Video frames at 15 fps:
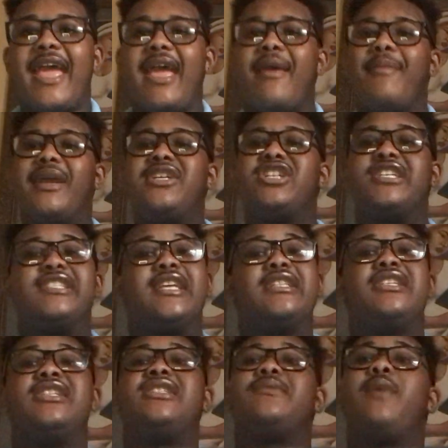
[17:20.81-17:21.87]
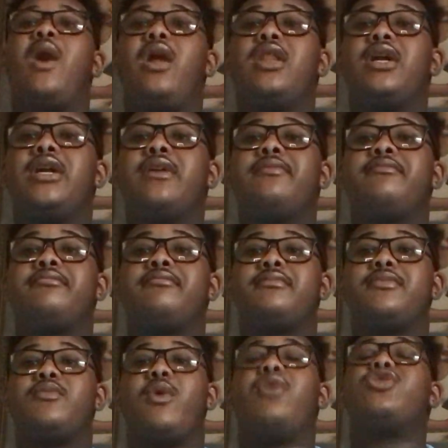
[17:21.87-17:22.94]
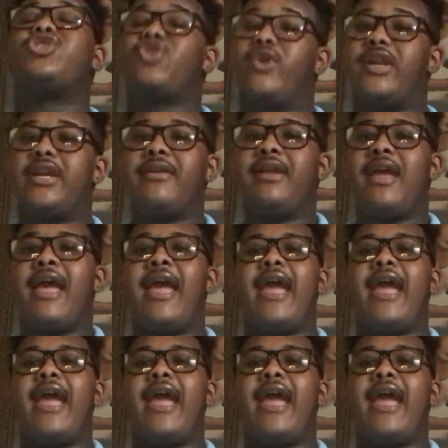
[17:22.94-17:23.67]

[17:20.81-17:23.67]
It makes your sentence shorter, and